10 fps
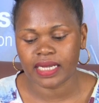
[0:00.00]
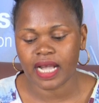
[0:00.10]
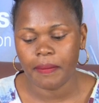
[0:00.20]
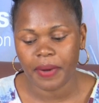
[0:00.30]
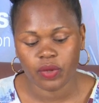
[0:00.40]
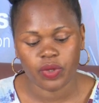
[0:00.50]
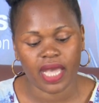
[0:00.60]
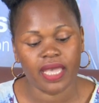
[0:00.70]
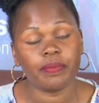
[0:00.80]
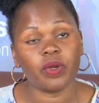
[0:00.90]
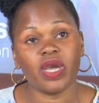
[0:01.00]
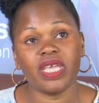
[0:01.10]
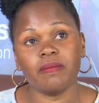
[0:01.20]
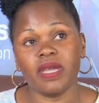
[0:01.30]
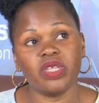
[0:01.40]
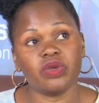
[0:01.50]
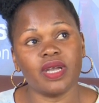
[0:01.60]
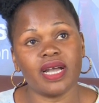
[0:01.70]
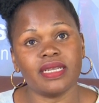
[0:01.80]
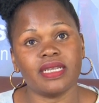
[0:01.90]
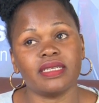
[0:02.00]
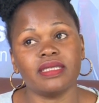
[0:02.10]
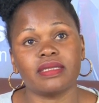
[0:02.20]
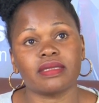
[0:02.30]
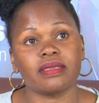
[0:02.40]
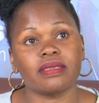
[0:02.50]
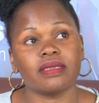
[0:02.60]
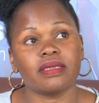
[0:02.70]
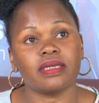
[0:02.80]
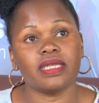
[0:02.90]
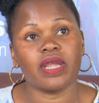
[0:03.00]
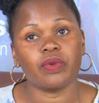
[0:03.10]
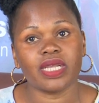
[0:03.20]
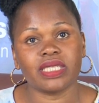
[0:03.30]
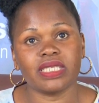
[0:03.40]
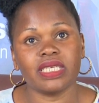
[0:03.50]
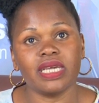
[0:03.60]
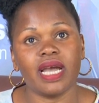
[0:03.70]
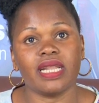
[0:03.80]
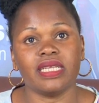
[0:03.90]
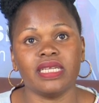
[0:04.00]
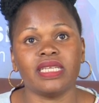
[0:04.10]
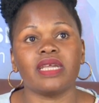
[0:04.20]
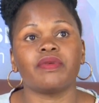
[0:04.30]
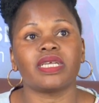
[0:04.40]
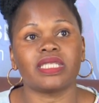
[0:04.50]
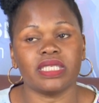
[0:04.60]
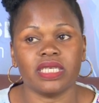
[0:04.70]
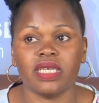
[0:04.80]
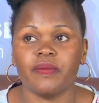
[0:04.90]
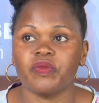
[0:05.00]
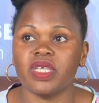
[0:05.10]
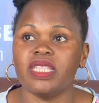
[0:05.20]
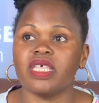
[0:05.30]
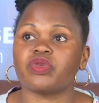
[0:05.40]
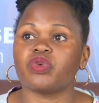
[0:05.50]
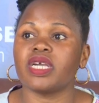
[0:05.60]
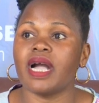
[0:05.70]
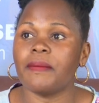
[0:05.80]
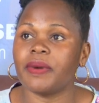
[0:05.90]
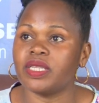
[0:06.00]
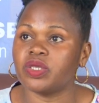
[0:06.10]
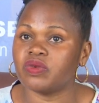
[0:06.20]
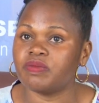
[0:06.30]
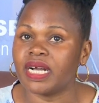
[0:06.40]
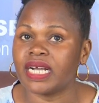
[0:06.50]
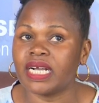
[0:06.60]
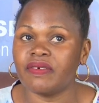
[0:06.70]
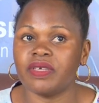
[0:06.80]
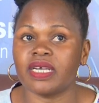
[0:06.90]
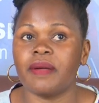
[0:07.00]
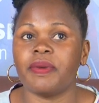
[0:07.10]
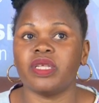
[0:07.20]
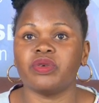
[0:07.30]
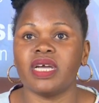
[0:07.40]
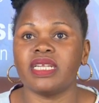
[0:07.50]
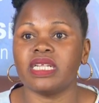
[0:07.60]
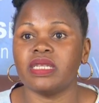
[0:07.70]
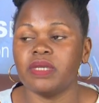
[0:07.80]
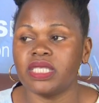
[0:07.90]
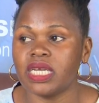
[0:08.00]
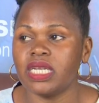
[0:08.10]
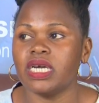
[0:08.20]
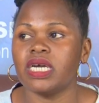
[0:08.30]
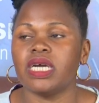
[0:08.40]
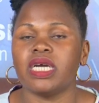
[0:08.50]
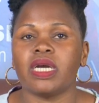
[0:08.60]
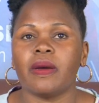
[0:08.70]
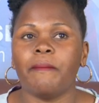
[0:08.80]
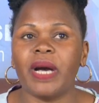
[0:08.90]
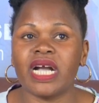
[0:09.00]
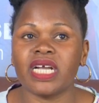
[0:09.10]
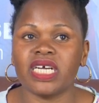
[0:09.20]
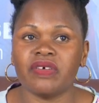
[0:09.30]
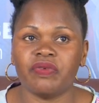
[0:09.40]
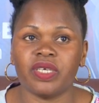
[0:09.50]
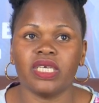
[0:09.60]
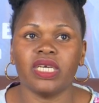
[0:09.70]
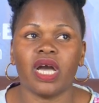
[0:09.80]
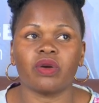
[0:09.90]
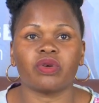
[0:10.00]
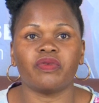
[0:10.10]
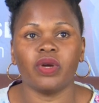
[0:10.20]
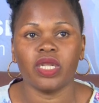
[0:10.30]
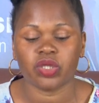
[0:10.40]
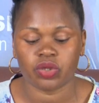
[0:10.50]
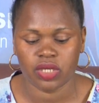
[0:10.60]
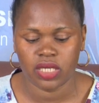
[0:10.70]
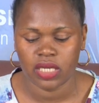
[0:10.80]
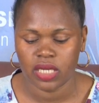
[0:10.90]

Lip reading: a company, we are employing many Ugandans directly and indirectly in the three companies of Bangafi Company Uganda Limited, Bangafi Agroforestry,